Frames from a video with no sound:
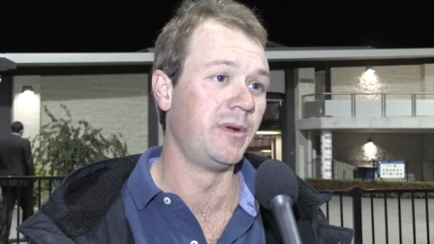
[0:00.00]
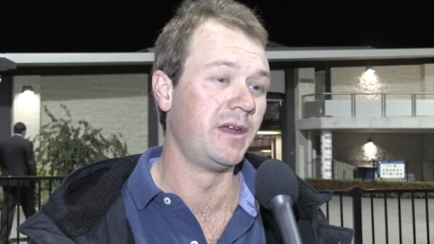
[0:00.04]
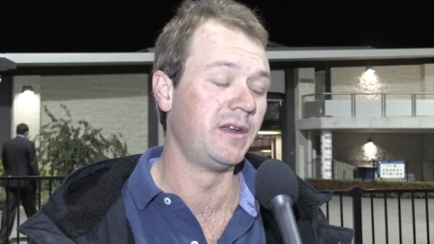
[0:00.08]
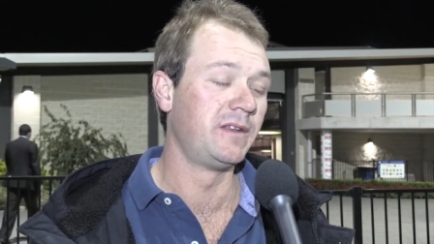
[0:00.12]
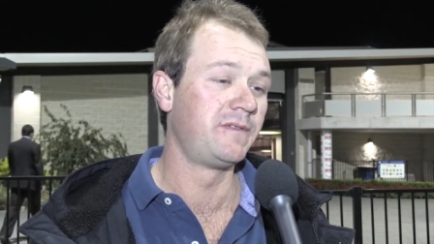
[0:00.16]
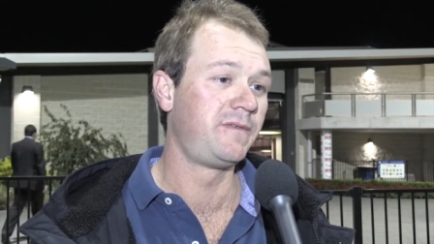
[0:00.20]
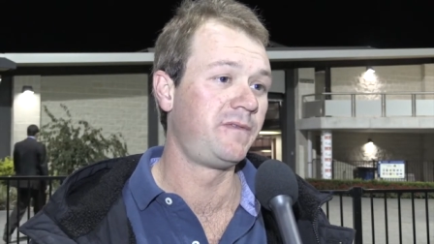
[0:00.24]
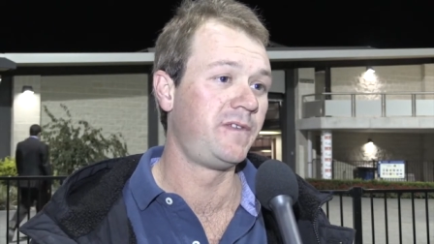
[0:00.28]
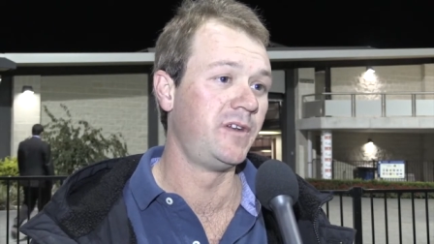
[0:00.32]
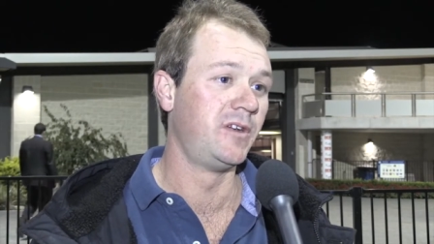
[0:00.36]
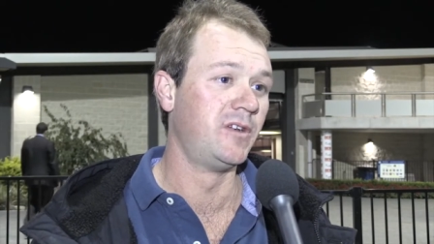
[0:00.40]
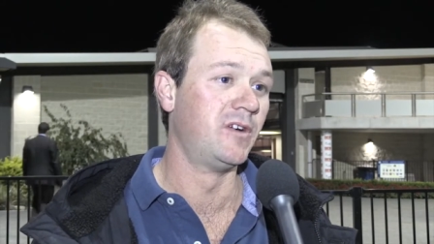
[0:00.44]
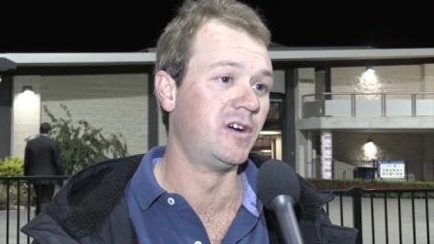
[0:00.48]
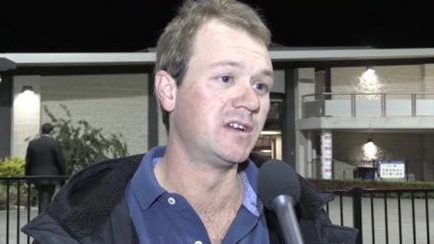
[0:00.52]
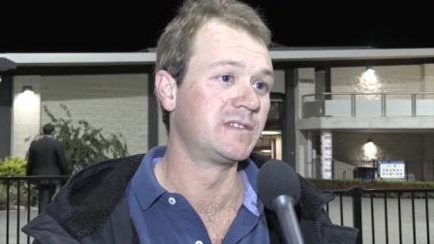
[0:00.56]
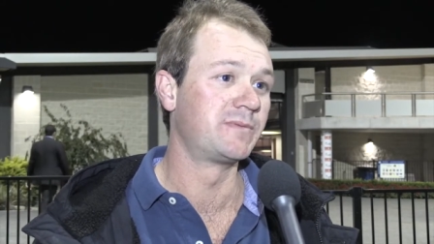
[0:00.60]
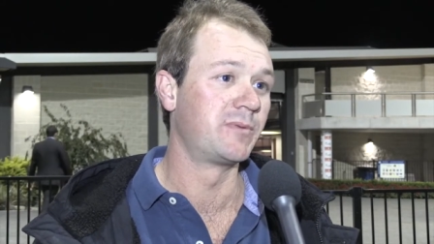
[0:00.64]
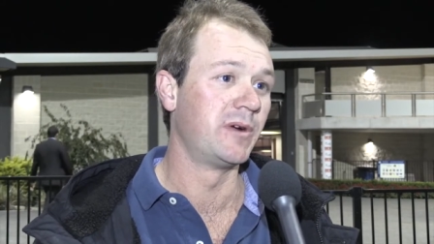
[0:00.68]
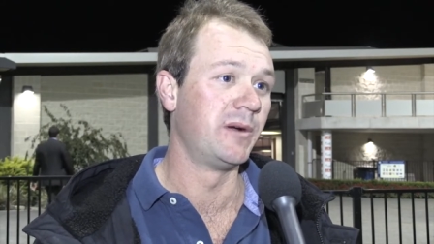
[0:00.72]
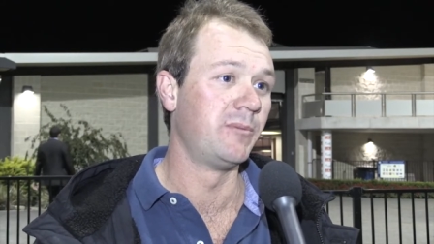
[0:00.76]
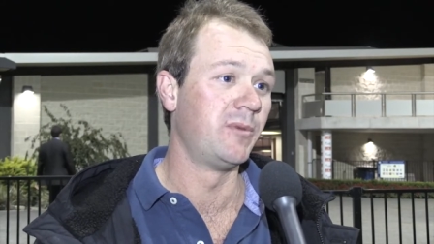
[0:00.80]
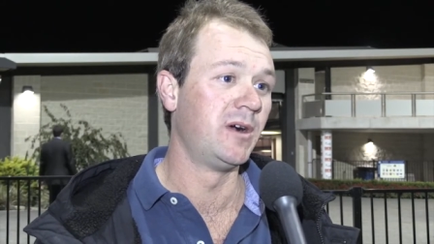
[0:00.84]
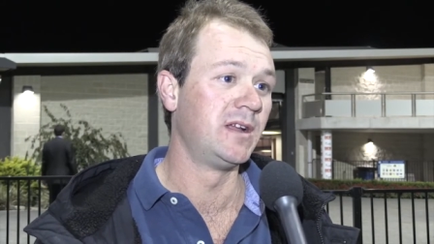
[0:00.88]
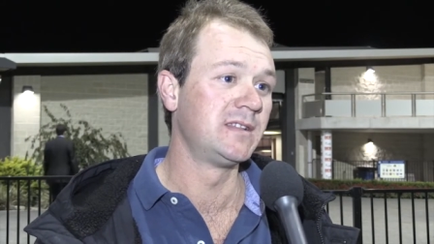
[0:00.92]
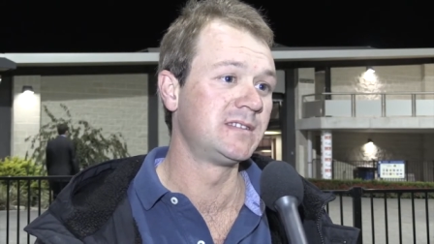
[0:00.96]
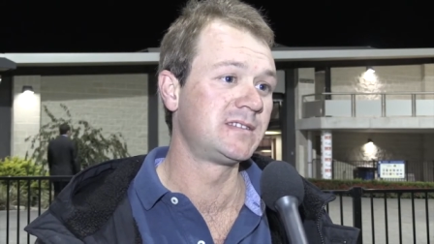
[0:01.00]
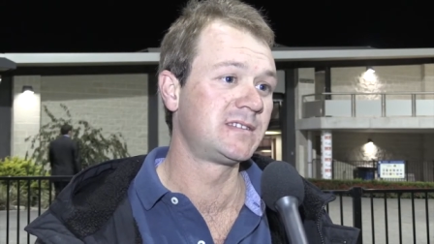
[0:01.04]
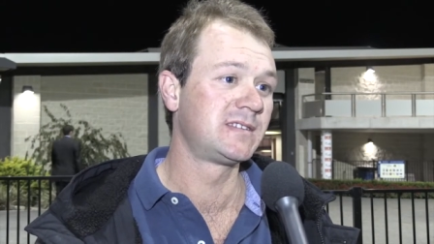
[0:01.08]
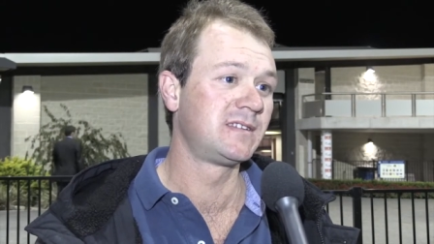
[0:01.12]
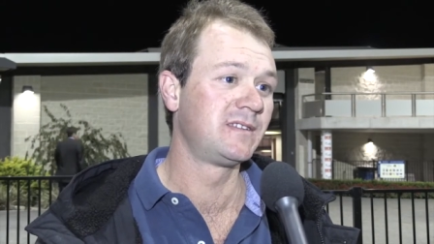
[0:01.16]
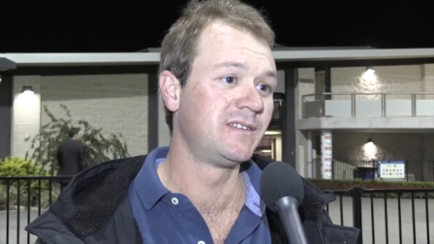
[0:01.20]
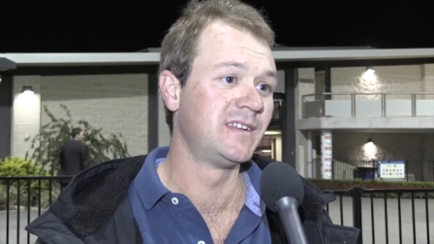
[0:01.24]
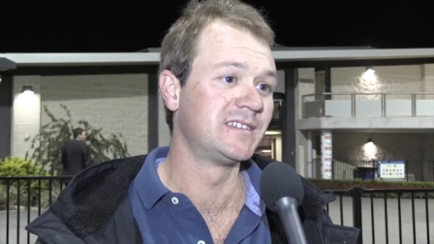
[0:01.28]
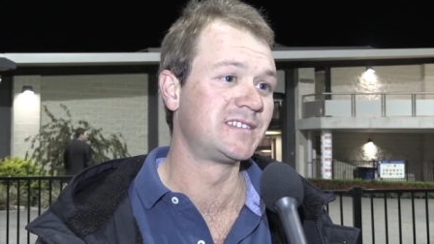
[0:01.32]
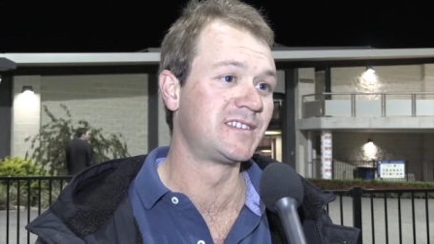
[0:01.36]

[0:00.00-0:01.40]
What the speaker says: be a few nice bred ones.